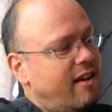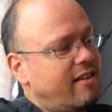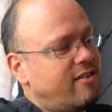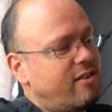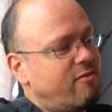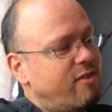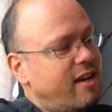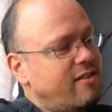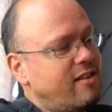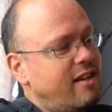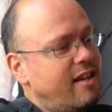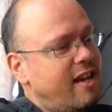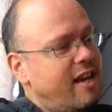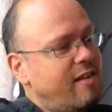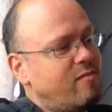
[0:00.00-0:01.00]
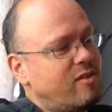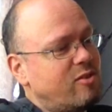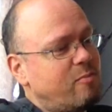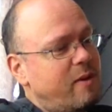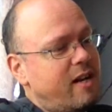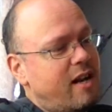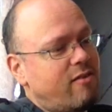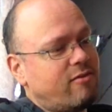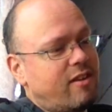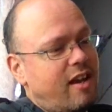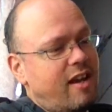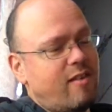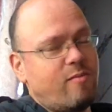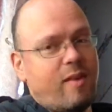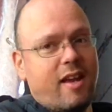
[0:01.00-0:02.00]
racing game, a spin-out
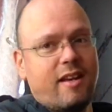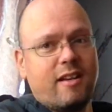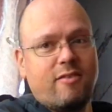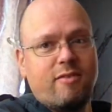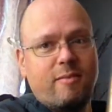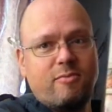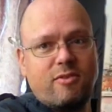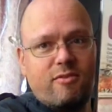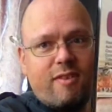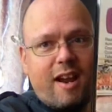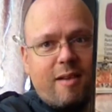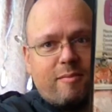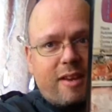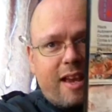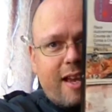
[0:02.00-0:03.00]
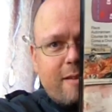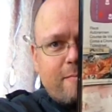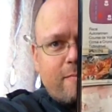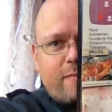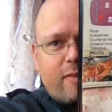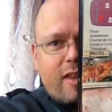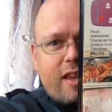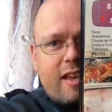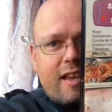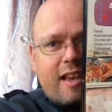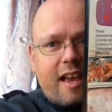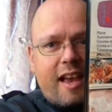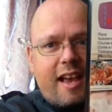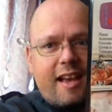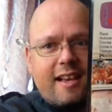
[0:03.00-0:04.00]
game, and a cryptogram game.
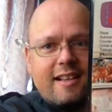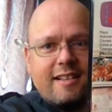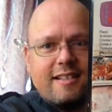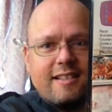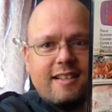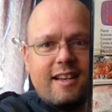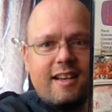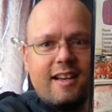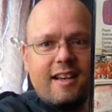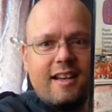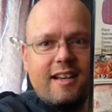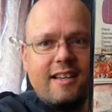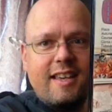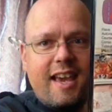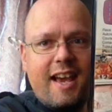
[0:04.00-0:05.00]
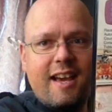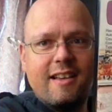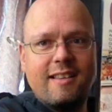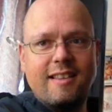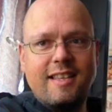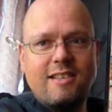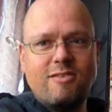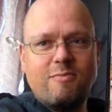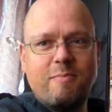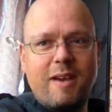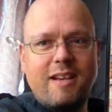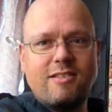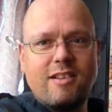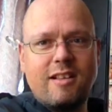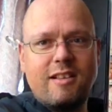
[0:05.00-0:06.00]
And yeah, this
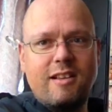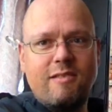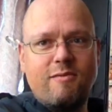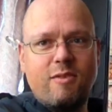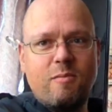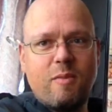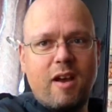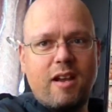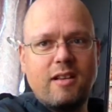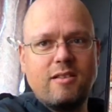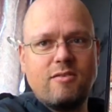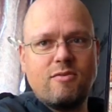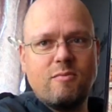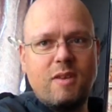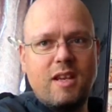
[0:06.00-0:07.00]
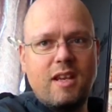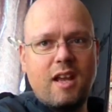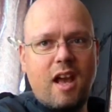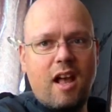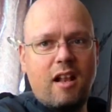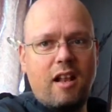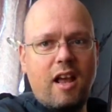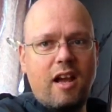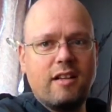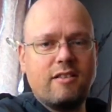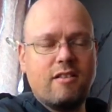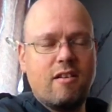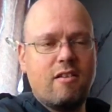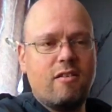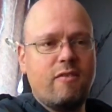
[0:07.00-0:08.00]
basically reminds me a lot
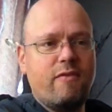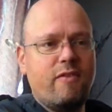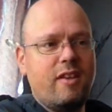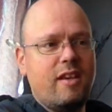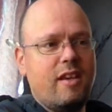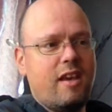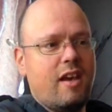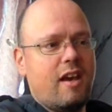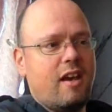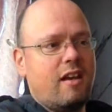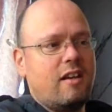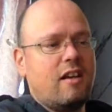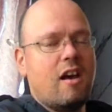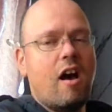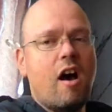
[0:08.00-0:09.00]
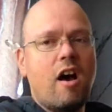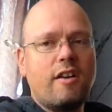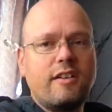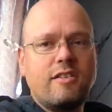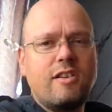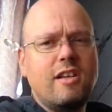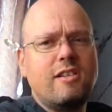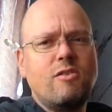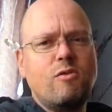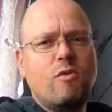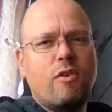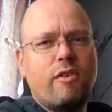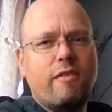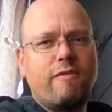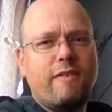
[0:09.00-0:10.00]
of the Odyssey 2
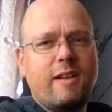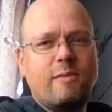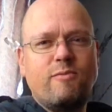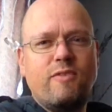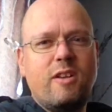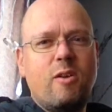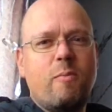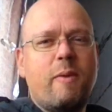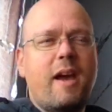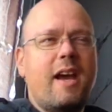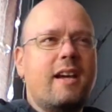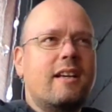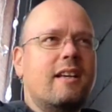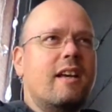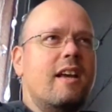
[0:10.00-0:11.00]
or the Philips VideoPack.